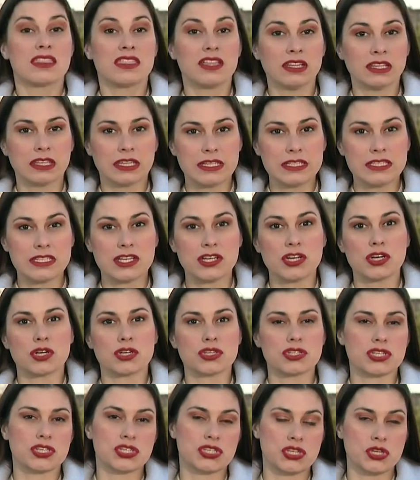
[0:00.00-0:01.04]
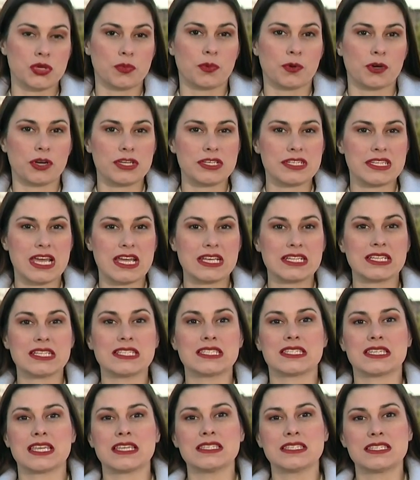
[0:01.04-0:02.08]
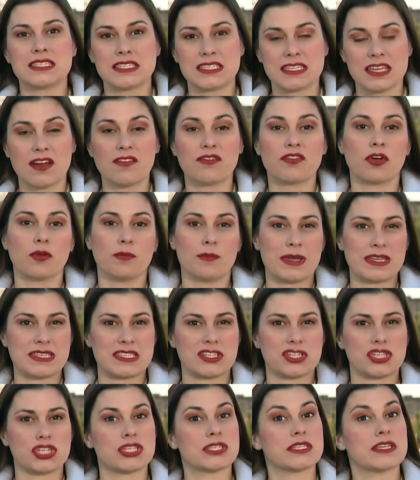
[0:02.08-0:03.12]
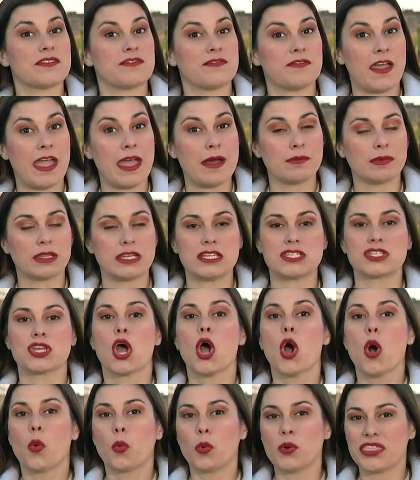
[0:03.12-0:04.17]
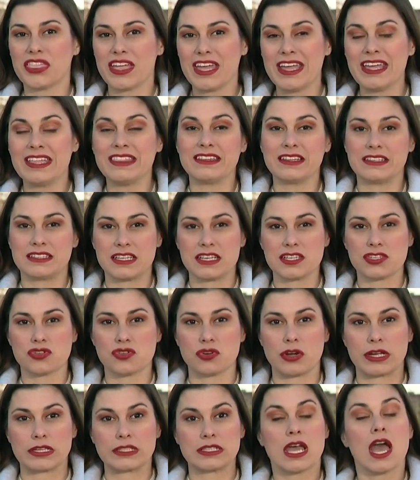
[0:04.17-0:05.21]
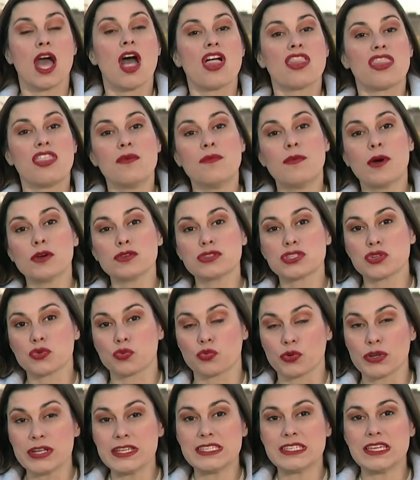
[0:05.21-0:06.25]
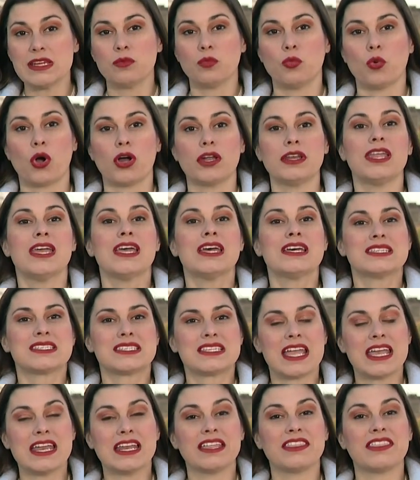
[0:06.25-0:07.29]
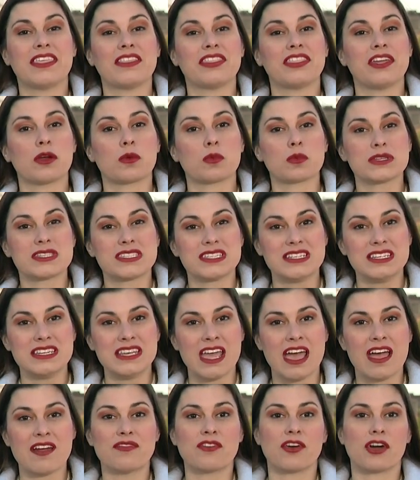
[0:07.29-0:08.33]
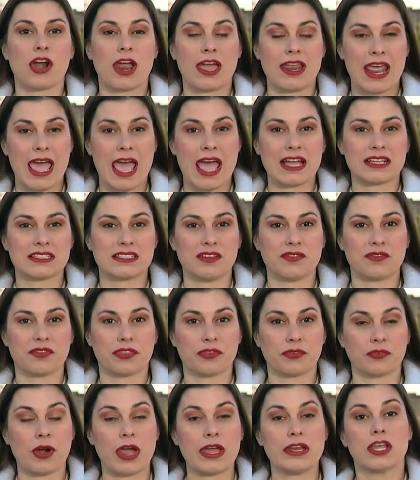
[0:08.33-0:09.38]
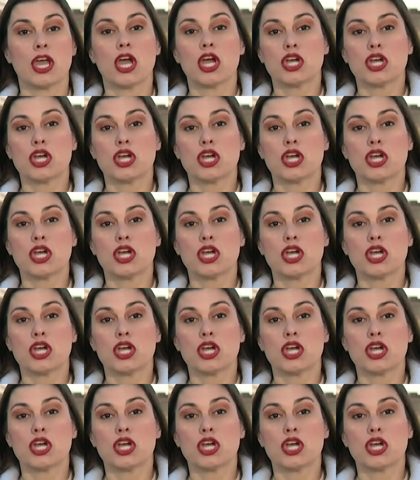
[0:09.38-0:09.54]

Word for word: The Lindenhurst superintendent sent several messages to families within the district. The most recent one stated that there was never an active threat